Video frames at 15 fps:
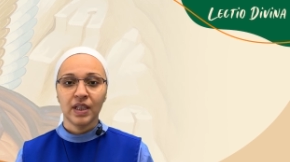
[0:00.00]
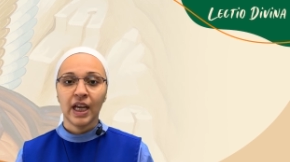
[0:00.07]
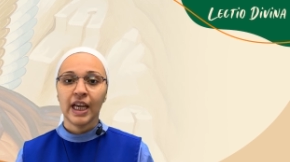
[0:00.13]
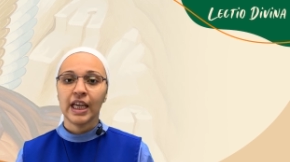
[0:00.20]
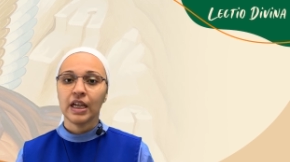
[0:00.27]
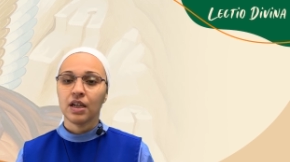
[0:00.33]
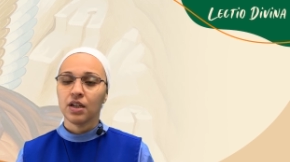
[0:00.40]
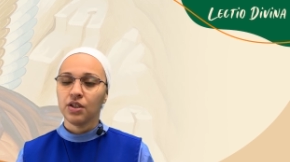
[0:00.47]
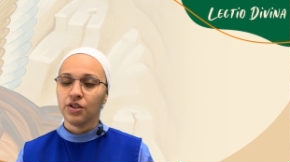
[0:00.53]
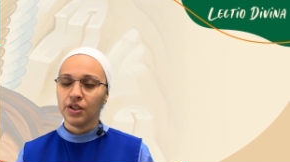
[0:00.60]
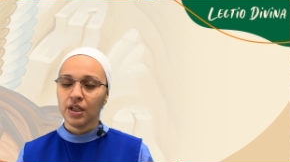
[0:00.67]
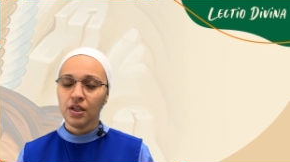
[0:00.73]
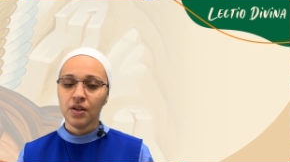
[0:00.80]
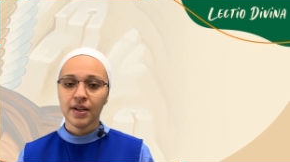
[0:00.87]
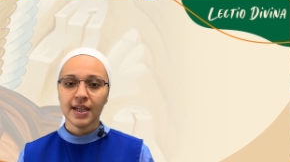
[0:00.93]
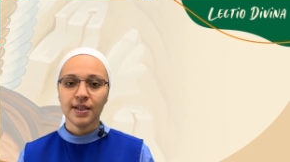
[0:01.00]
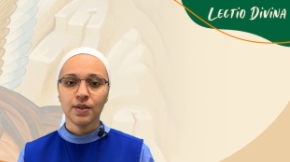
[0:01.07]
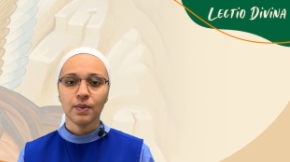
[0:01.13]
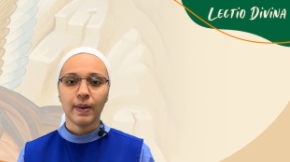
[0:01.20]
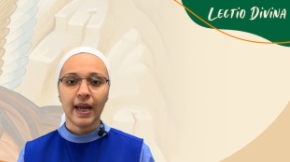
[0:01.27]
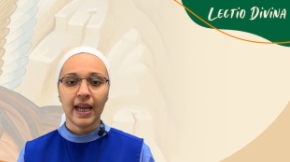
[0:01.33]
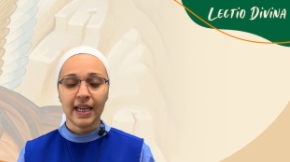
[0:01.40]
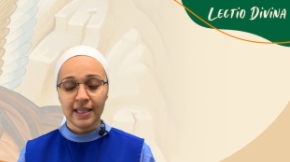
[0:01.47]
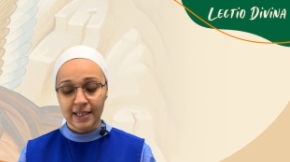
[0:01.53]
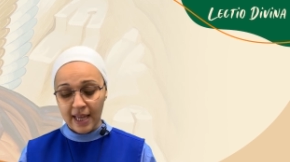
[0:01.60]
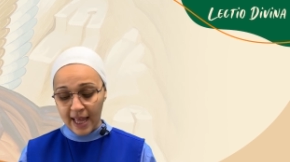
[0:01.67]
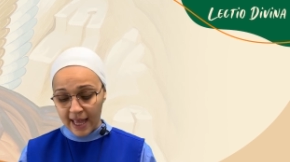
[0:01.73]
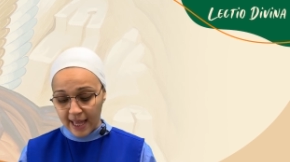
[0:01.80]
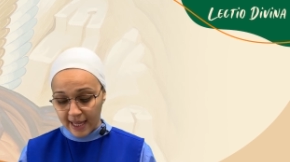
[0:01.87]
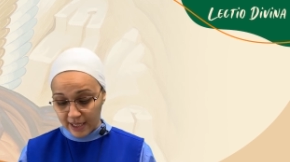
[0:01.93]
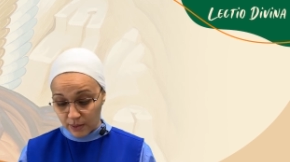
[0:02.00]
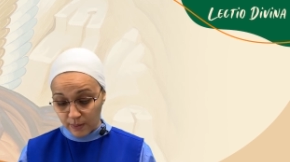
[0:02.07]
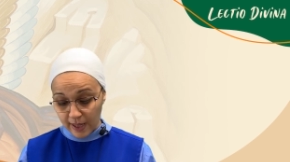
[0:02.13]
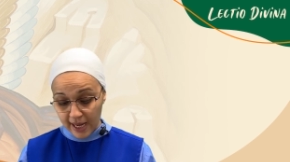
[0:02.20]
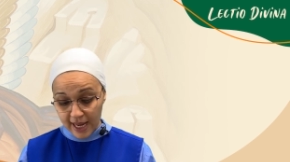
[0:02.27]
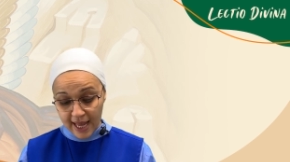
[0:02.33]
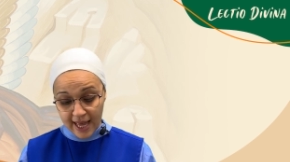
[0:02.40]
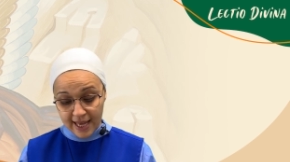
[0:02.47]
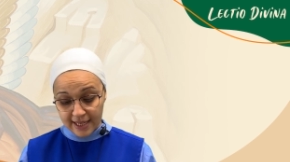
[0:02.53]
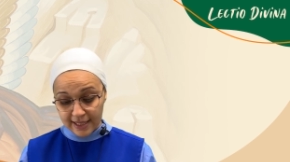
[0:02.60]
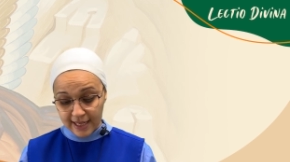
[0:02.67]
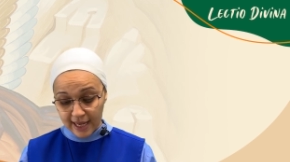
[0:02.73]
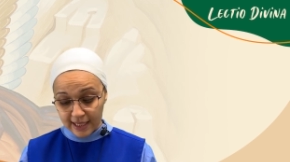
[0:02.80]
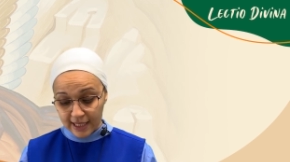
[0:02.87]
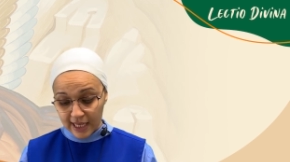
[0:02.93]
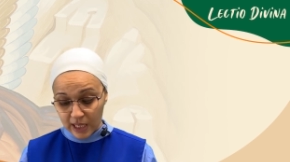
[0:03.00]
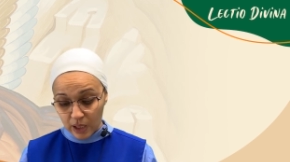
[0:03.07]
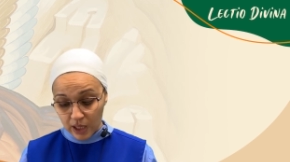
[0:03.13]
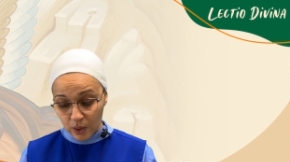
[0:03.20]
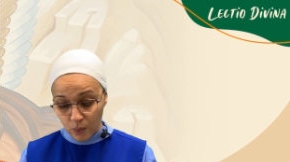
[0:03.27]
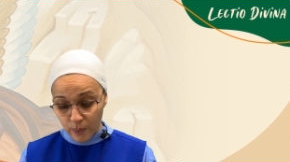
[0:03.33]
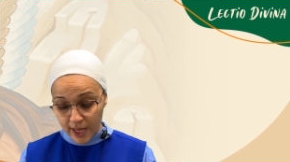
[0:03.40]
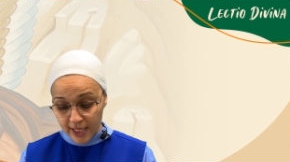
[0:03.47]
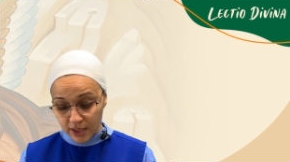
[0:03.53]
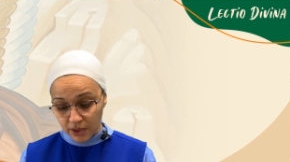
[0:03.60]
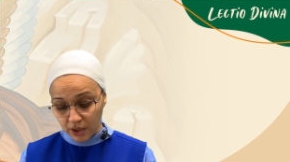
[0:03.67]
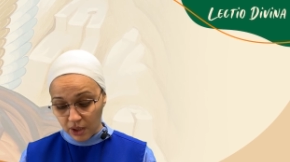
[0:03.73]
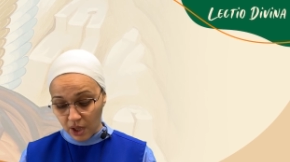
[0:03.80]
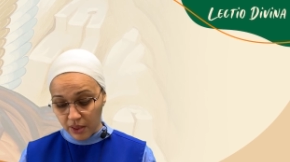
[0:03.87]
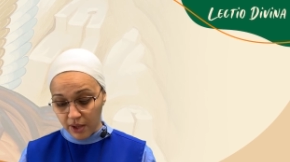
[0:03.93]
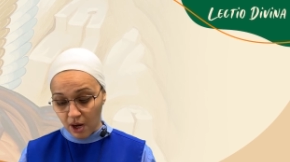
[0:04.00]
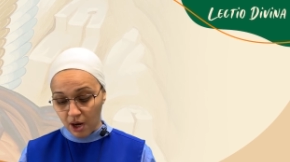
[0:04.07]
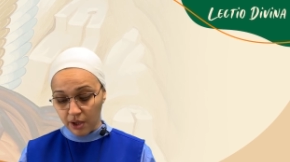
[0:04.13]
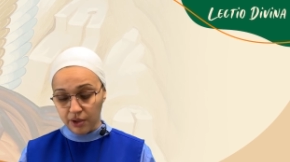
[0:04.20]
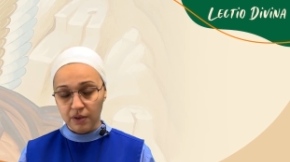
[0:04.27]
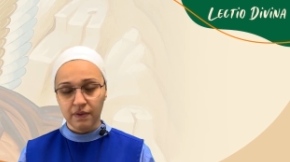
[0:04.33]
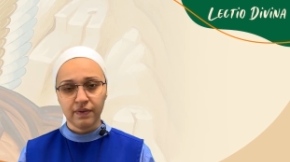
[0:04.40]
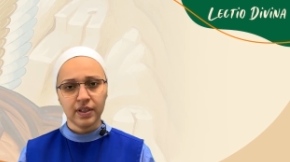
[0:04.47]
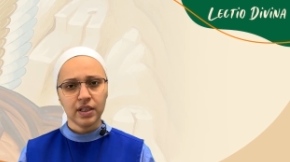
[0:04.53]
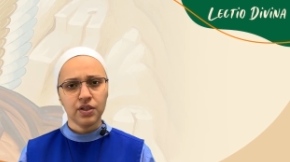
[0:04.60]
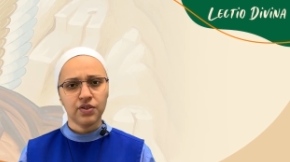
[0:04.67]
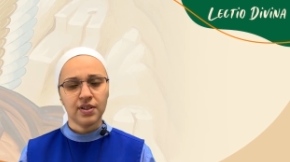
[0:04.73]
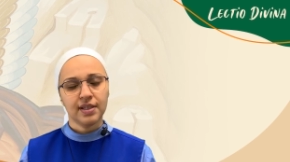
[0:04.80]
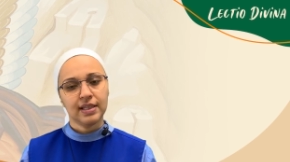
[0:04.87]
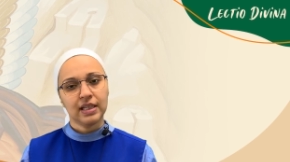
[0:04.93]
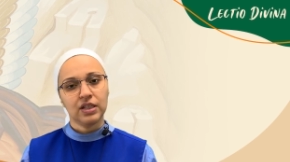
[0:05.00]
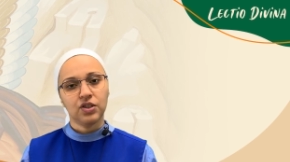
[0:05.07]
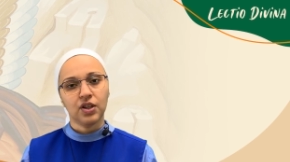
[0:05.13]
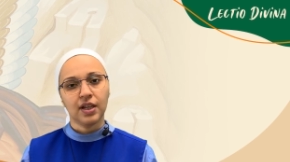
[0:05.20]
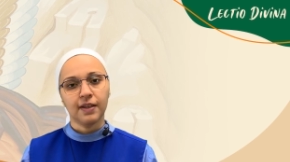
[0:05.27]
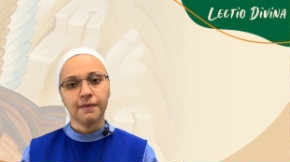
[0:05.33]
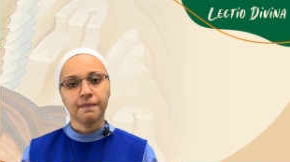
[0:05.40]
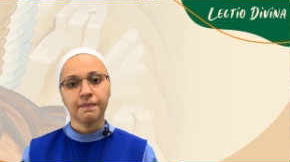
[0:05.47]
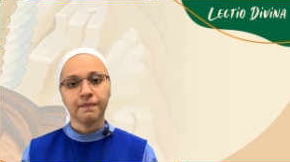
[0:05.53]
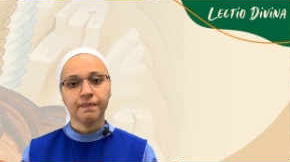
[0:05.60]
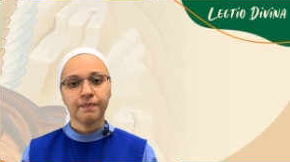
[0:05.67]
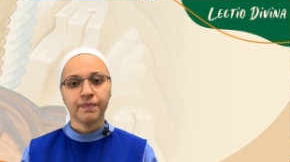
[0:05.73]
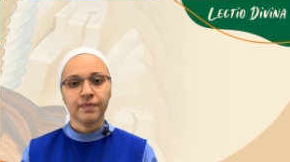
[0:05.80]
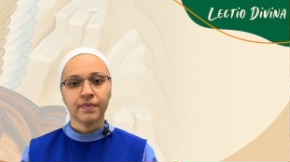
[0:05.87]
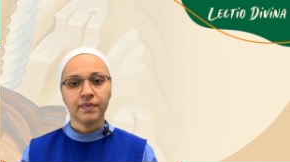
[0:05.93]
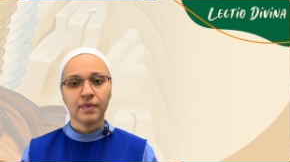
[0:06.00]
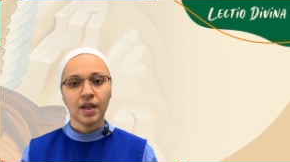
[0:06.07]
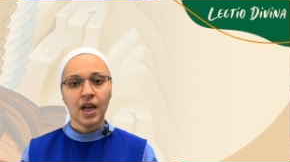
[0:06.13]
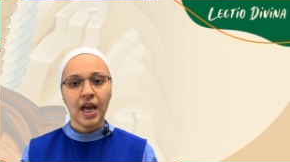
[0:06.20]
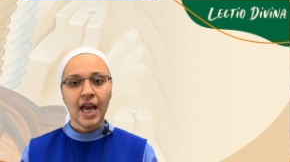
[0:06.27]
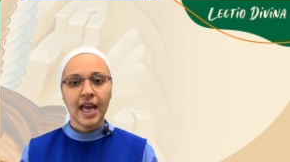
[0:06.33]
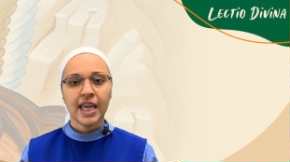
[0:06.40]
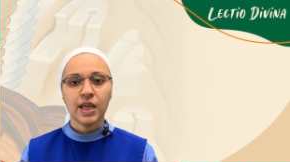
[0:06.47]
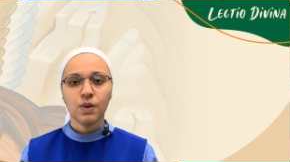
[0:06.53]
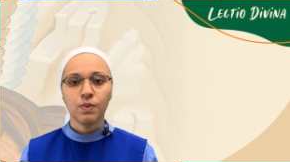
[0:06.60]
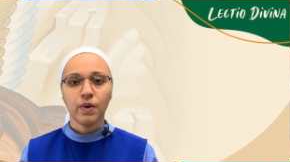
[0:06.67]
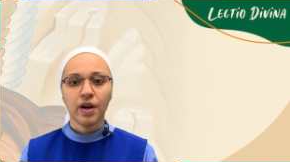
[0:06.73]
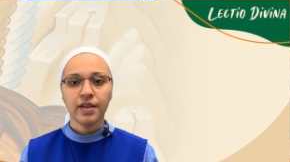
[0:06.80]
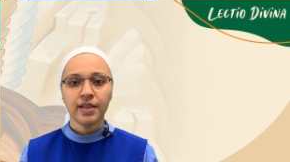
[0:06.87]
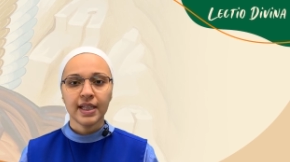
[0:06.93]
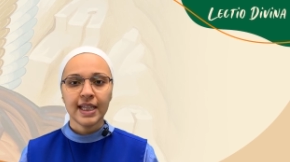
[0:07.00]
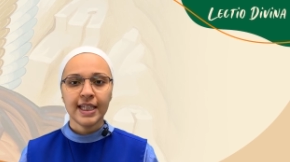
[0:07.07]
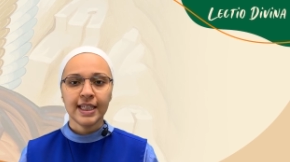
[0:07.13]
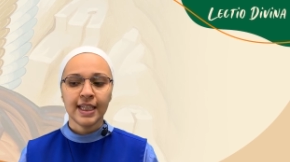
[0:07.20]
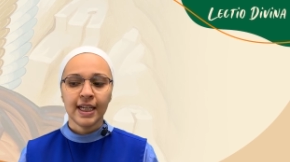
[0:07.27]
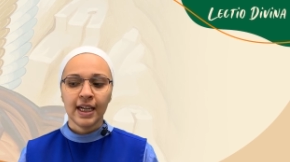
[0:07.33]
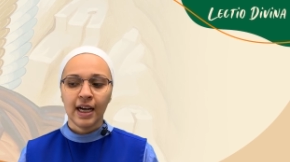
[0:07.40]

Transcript: He continued his way and said he went to the other villages teaching. He wasn't